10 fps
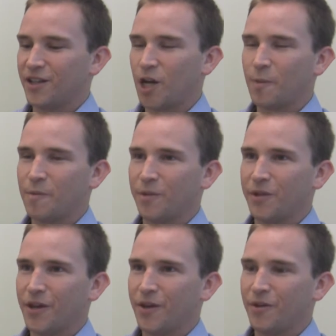a lot of people
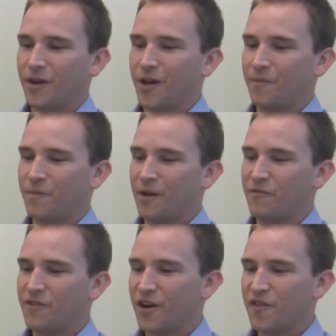know,
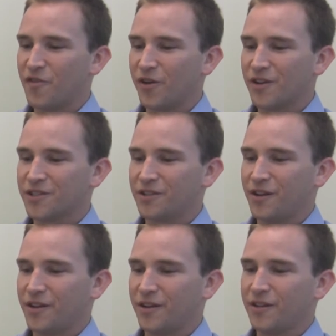I'm very focused
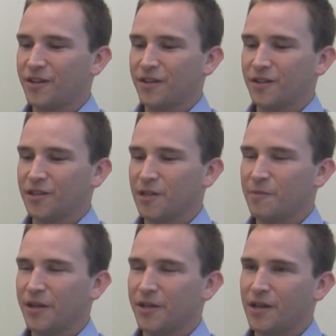on
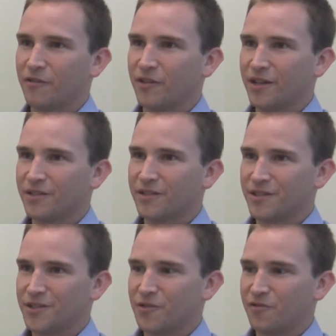limited governance.
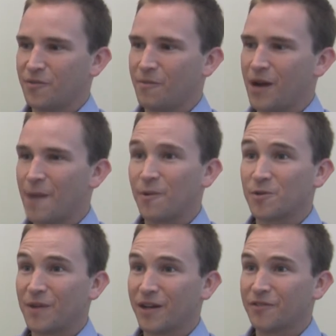And so from my
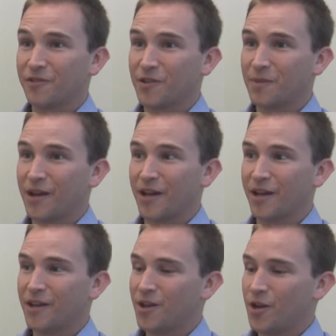perspective with
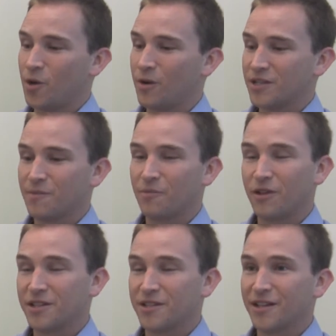my OSM
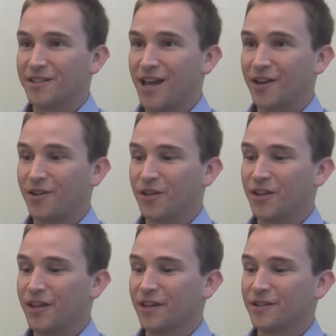president hat on, the
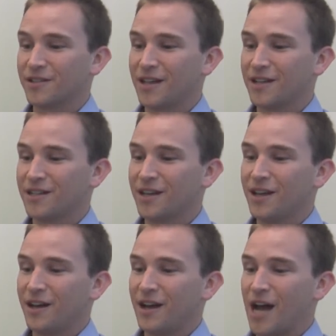things that
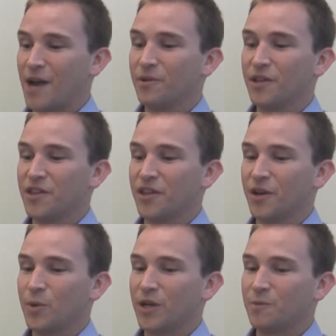I really
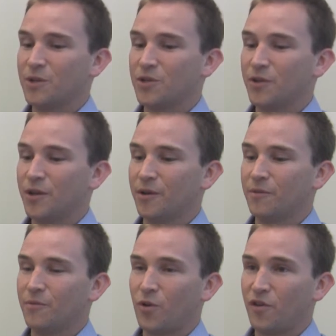think we could be
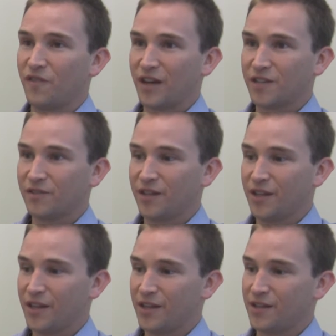doing more
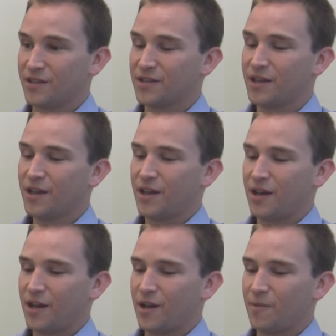effectively is
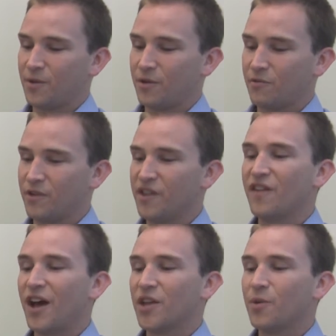
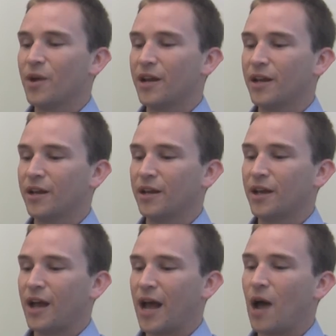
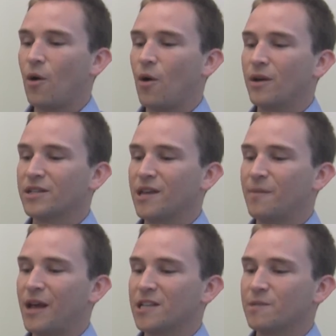reevaluating how
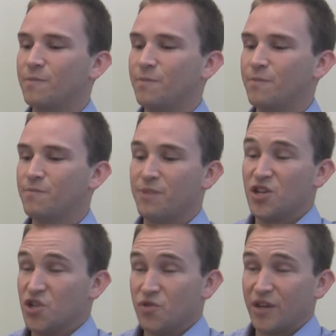OSM has
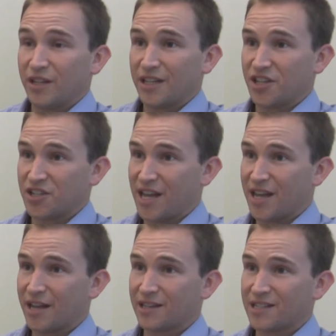been doing, like just
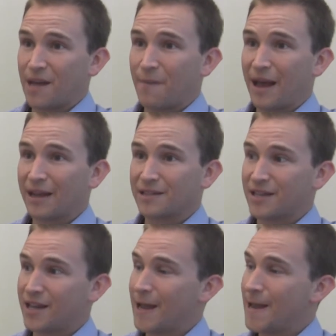taking a step back and
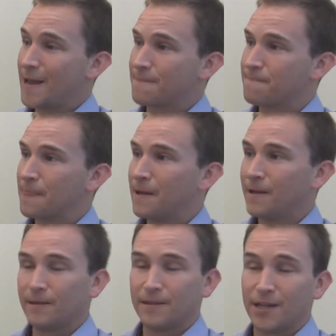saying, hey,
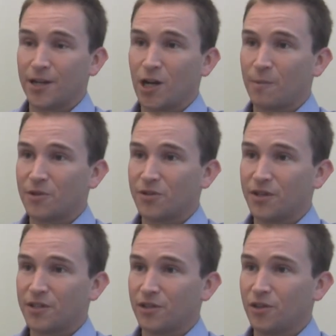let's take an
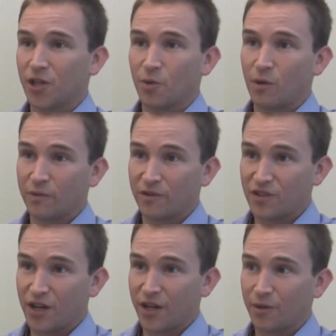opportunity to look at what we've
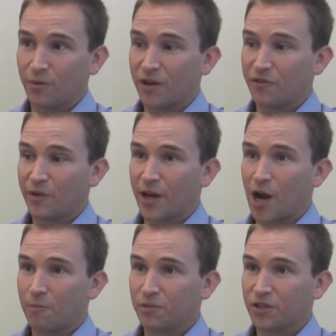done, what have we
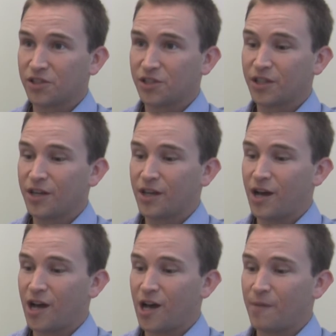accomplished,
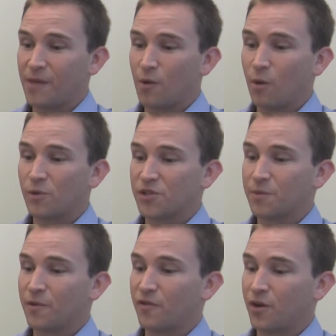and what were
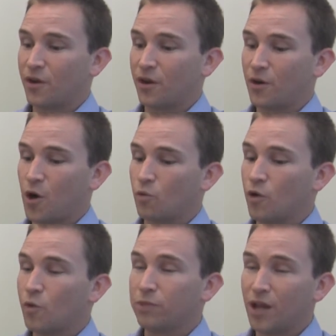some of our
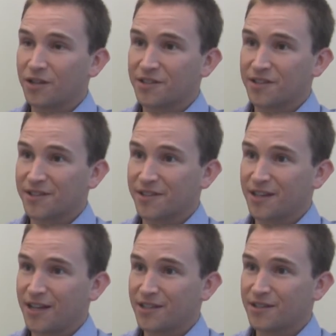roadblocks to
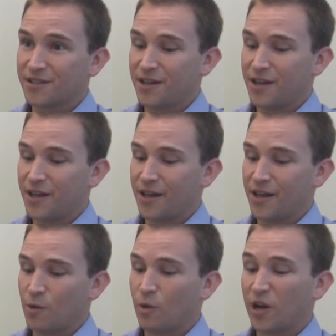success,
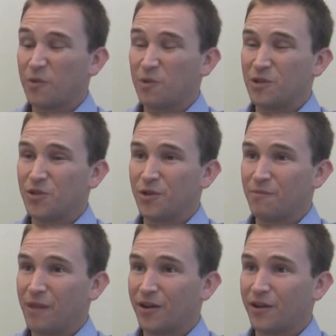and what can we be
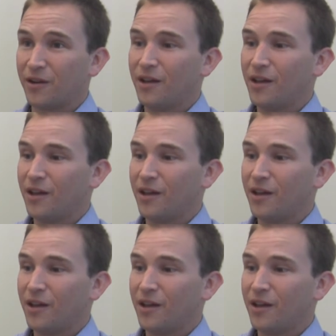doing better.